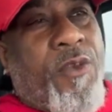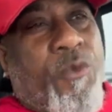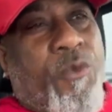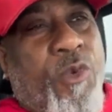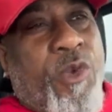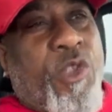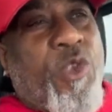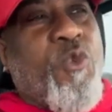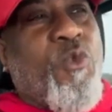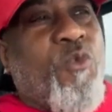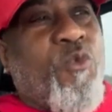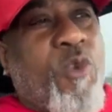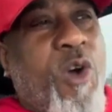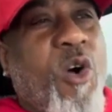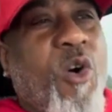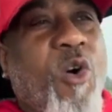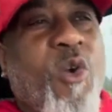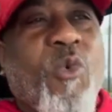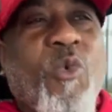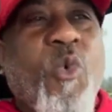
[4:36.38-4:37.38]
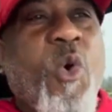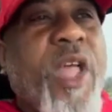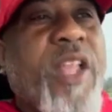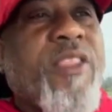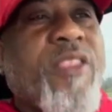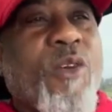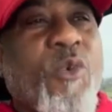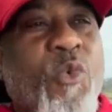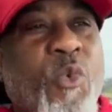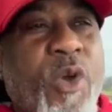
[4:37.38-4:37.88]
When you roll
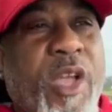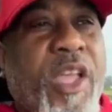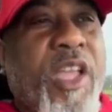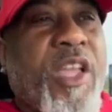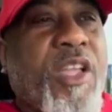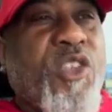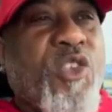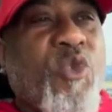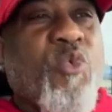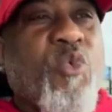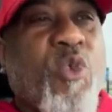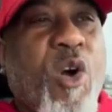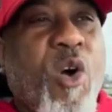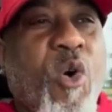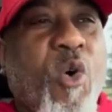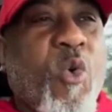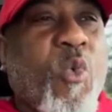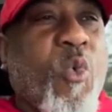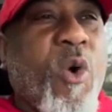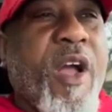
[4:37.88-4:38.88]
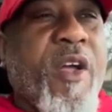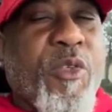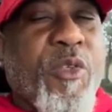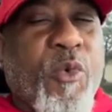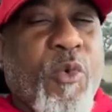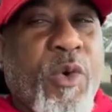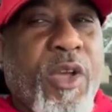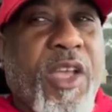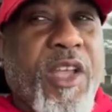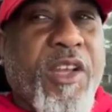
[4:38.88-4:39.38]
with the wind, you roll where the
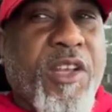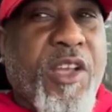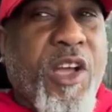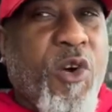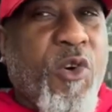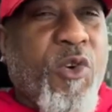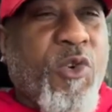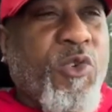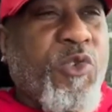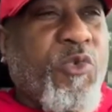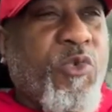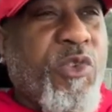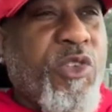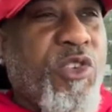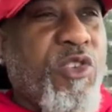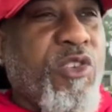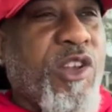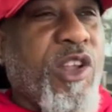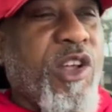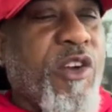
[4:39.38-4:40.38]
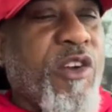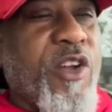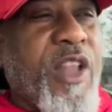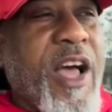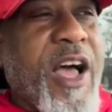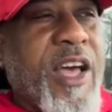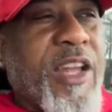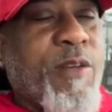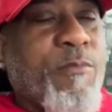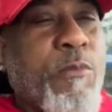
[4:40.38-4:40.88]
wind goes. When you learn
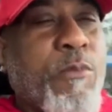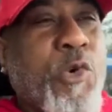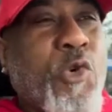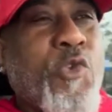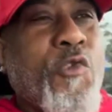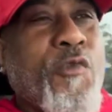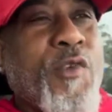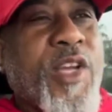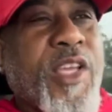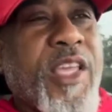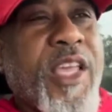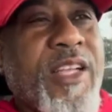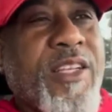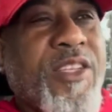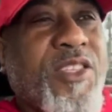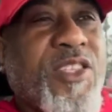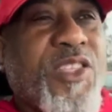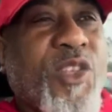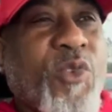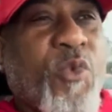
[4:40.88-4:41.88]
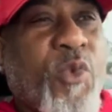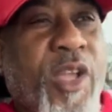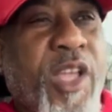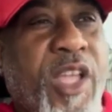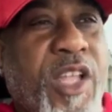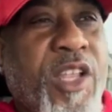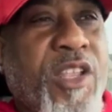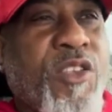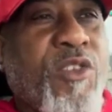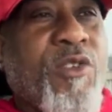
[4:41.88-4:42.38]
how to move against the
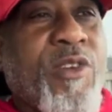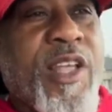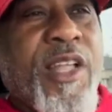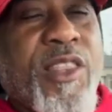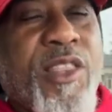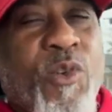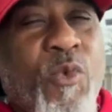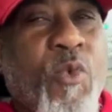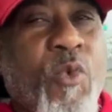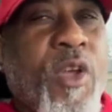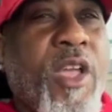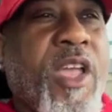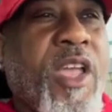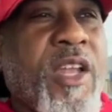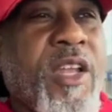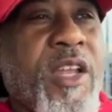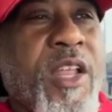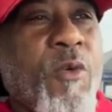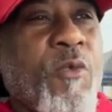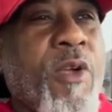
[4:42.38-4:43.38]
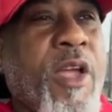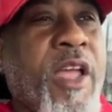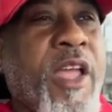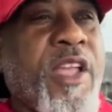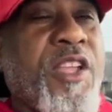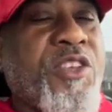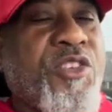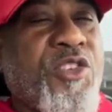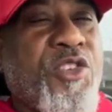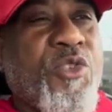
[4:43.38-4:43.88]
wind, you let the wind
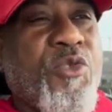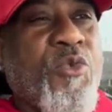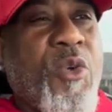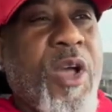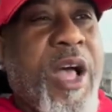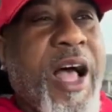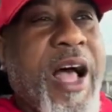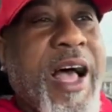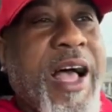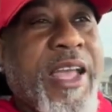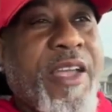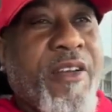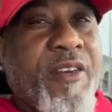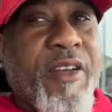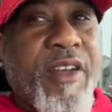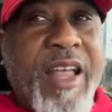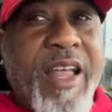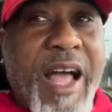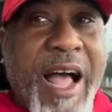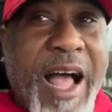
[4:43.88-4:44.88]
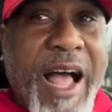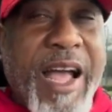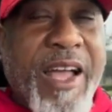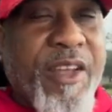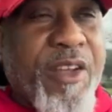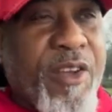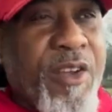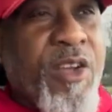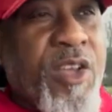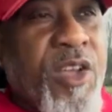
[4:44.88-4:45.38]
raise you higher and
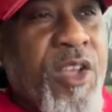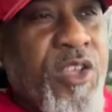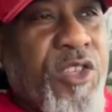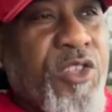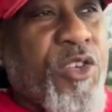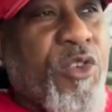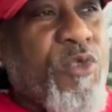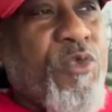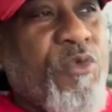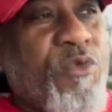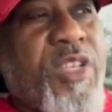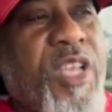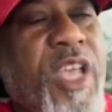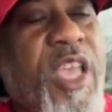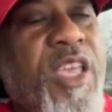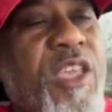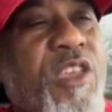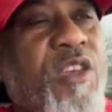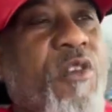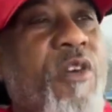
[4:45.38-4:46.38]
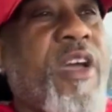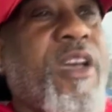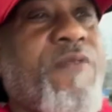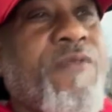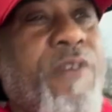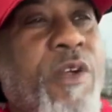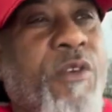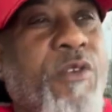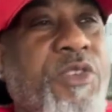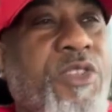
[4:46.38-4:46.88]
higher. So you take your
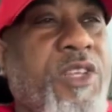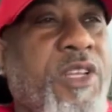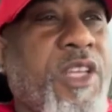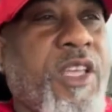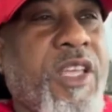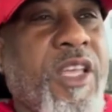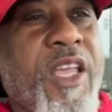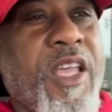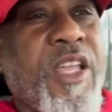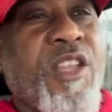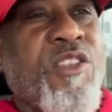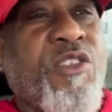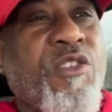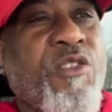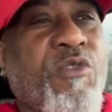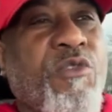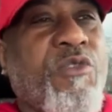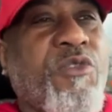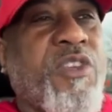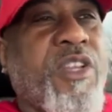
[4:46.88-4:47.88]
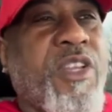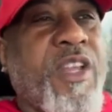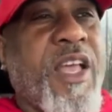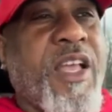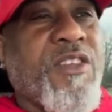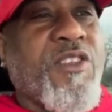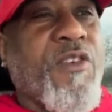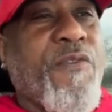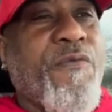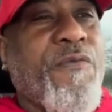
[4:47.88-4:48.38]
adversity and use it
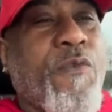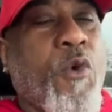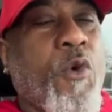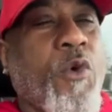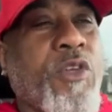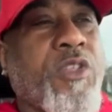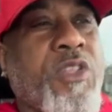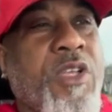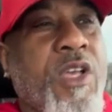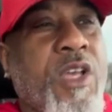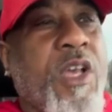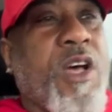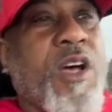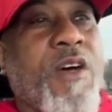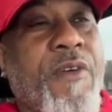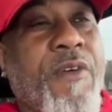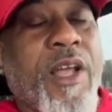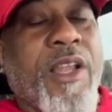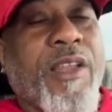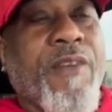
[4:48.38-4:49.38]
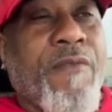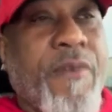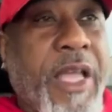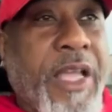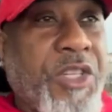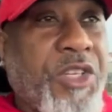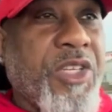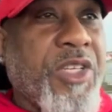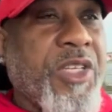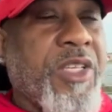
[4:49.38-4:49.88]
as a force of
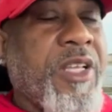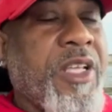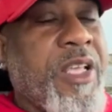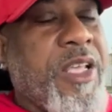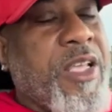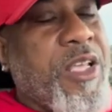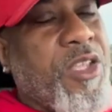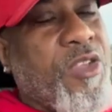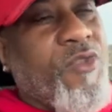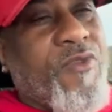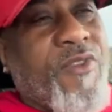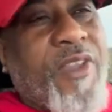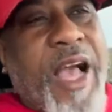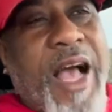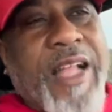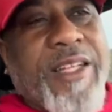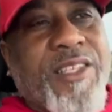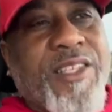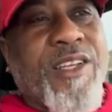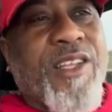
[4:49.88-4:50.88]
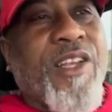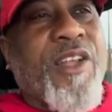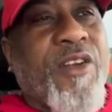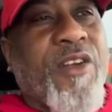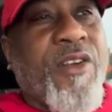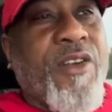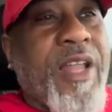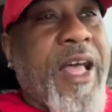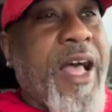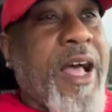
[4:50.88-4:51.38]
elevation. You got to
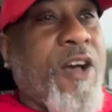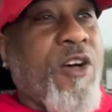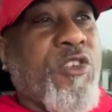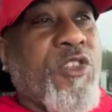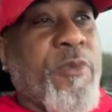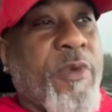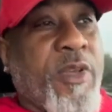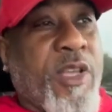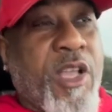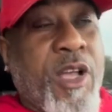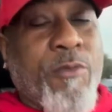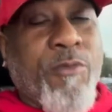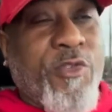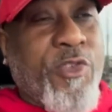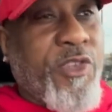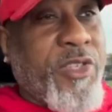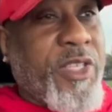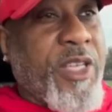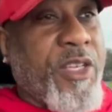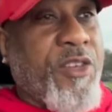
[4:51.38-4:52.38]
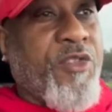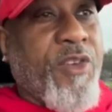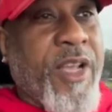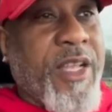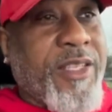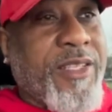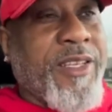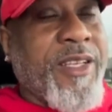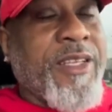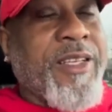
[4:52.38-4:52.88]
learn how to become
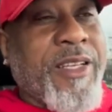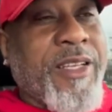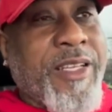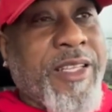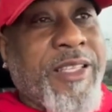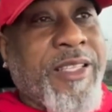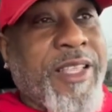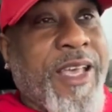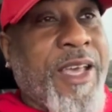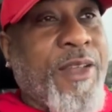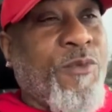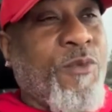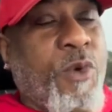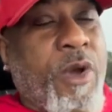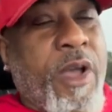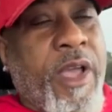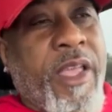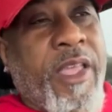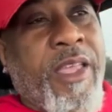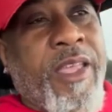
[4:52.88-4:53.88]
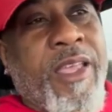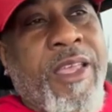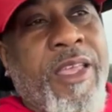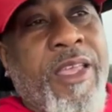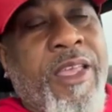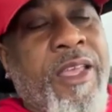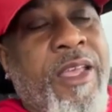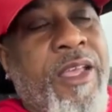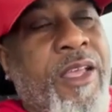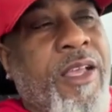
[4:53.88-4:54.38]
transcendent in that way.
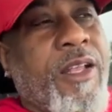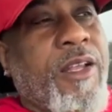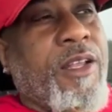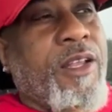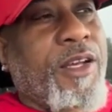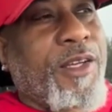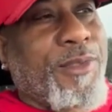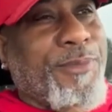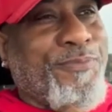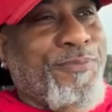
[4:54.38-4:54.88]
Look,